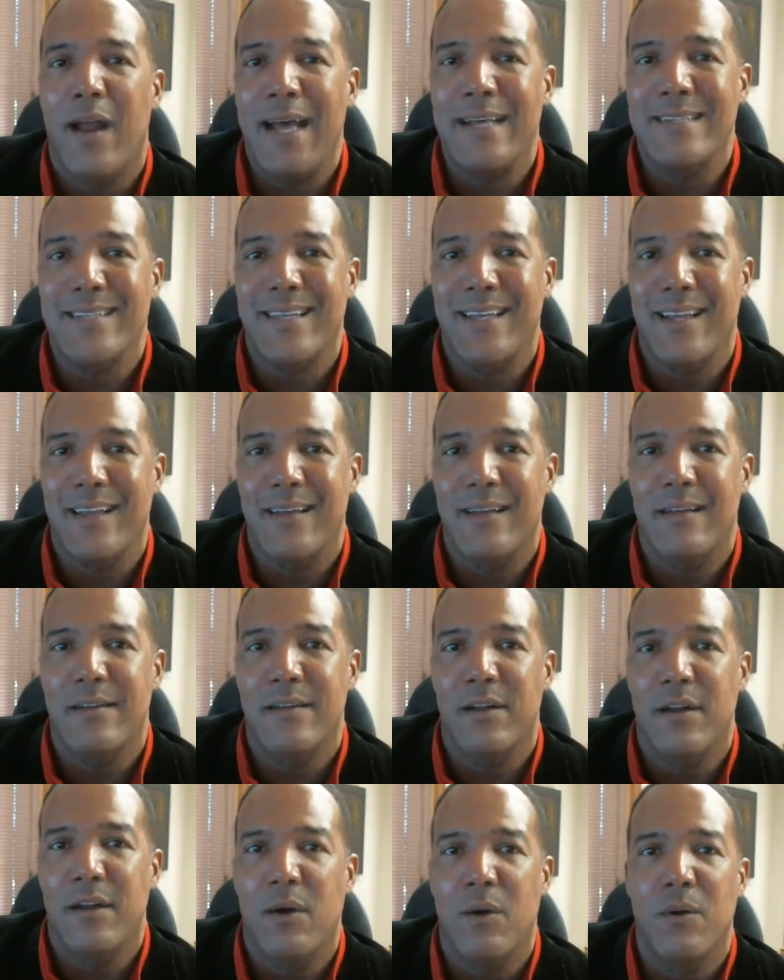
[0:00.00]
asking it.
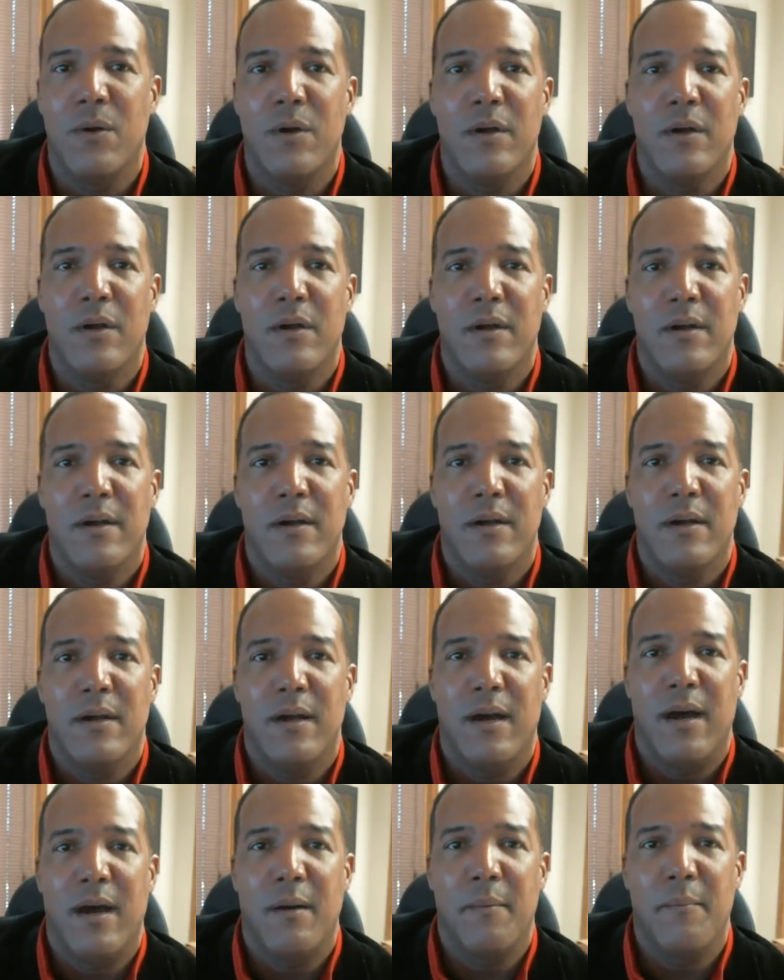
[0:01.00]
You know,
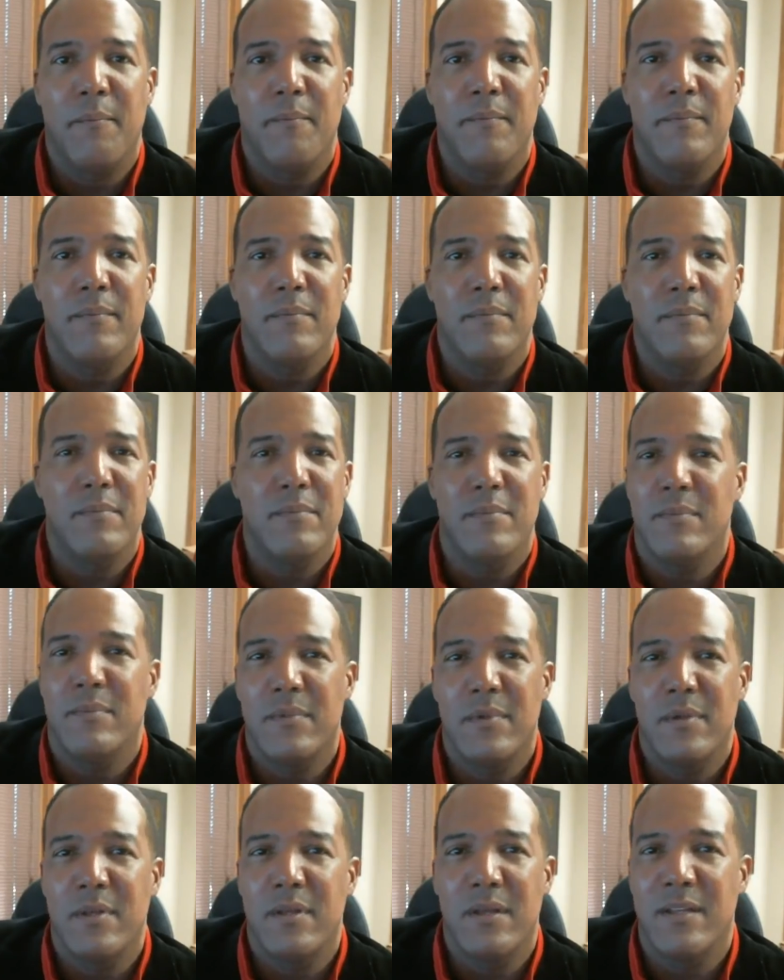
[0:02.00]
um,
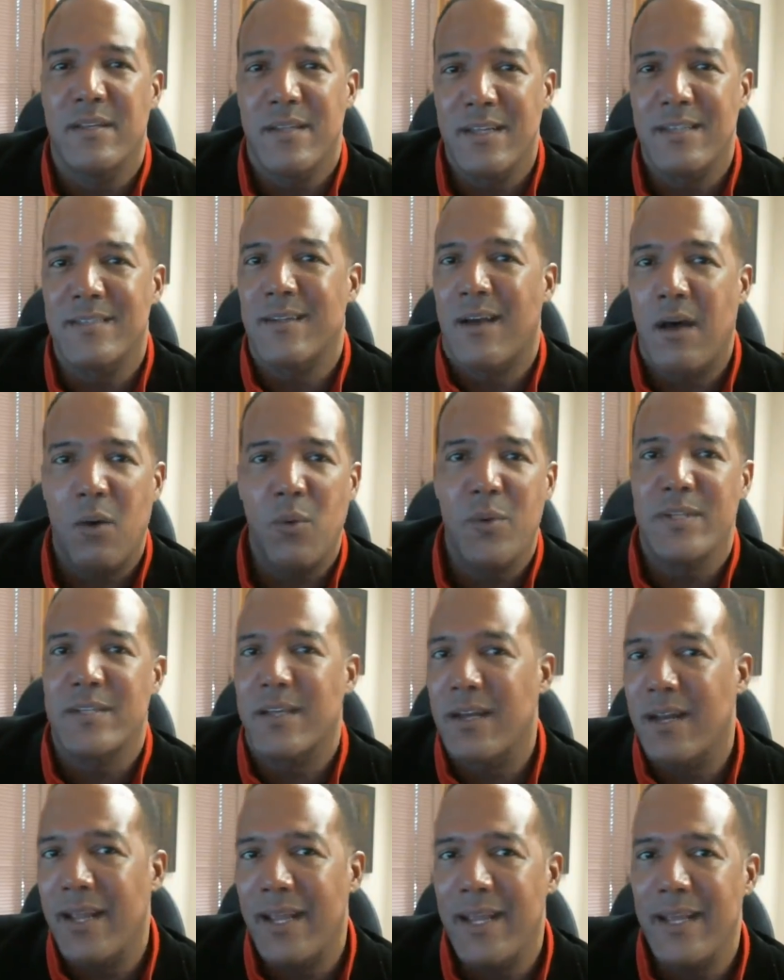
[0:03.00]
it, it's always
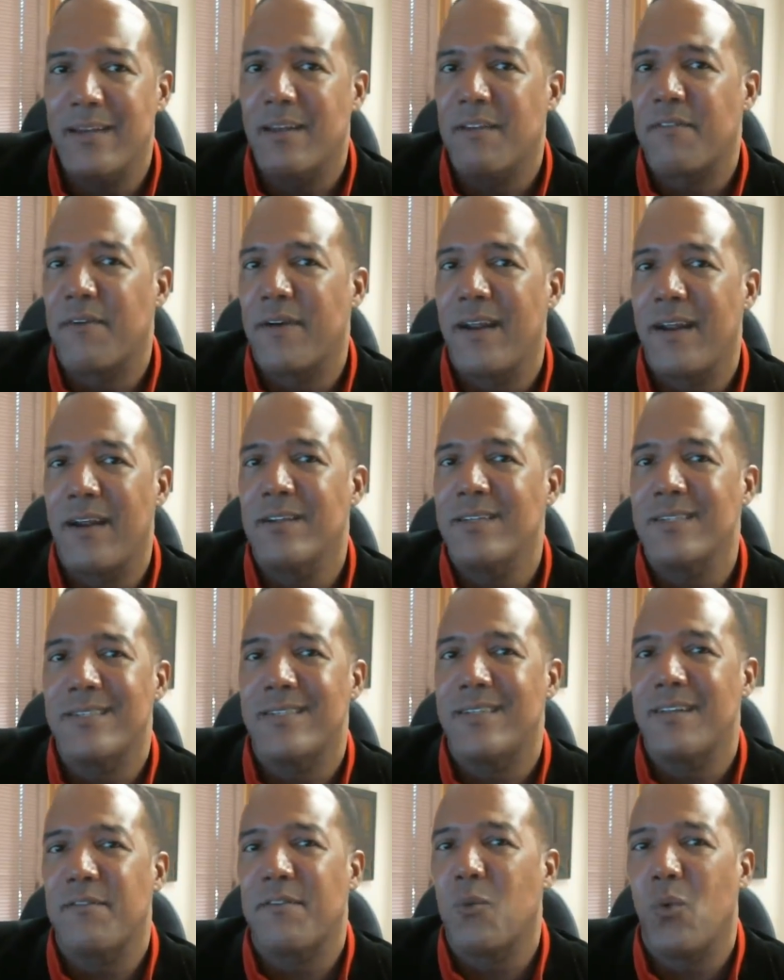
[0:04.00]
going to hit different areas
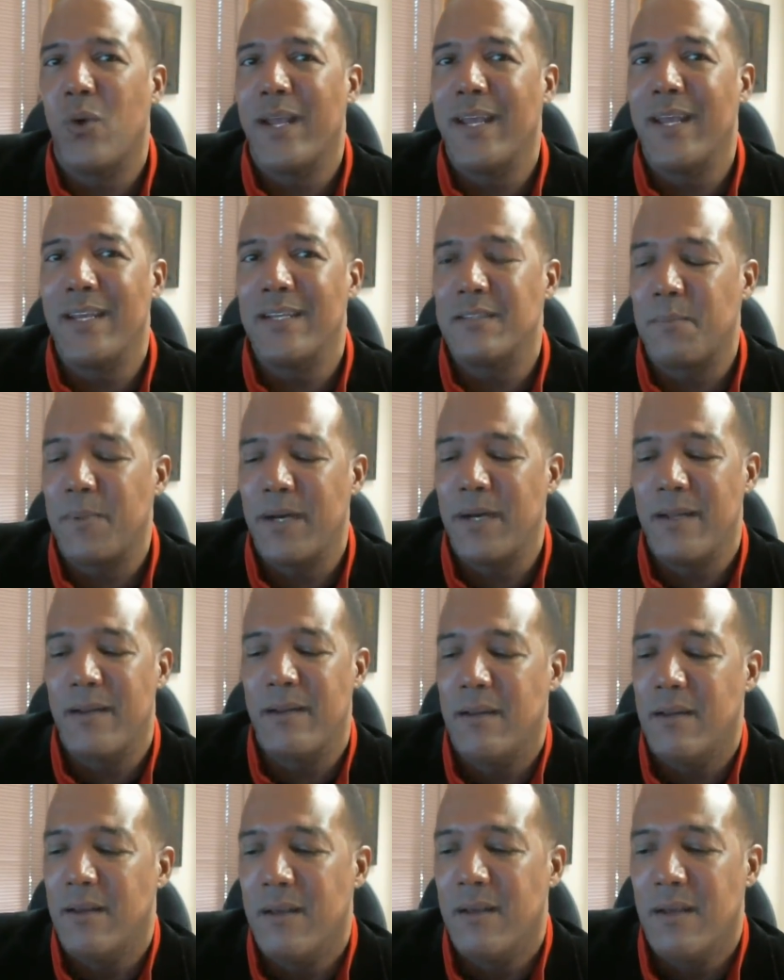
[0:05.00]
different ways,
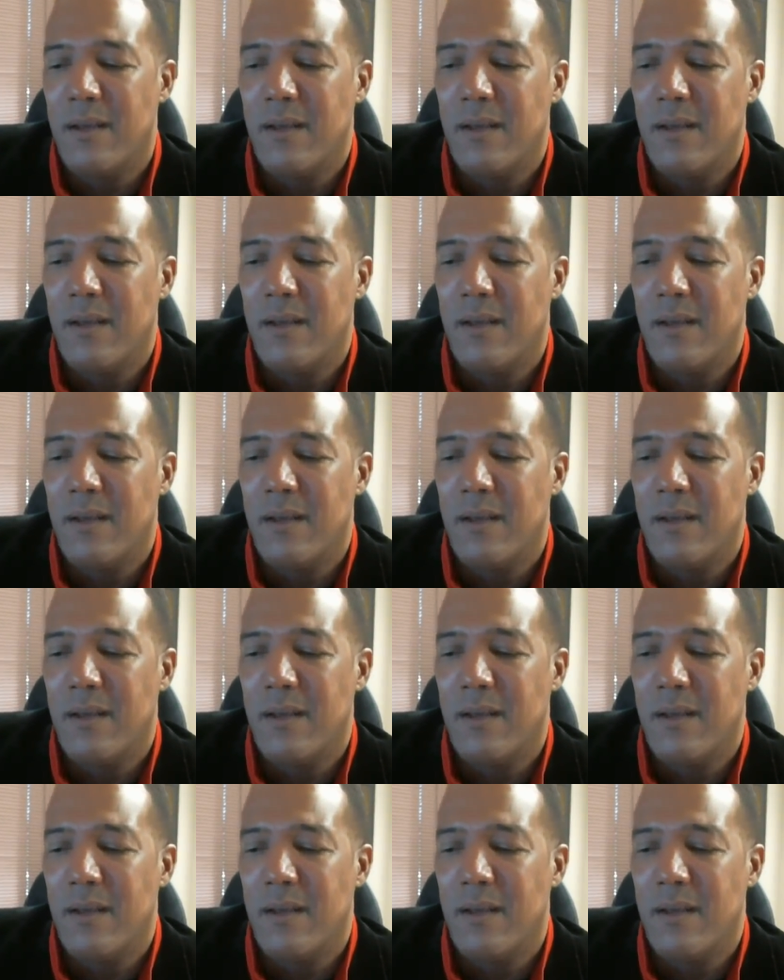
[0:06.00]
but yeah.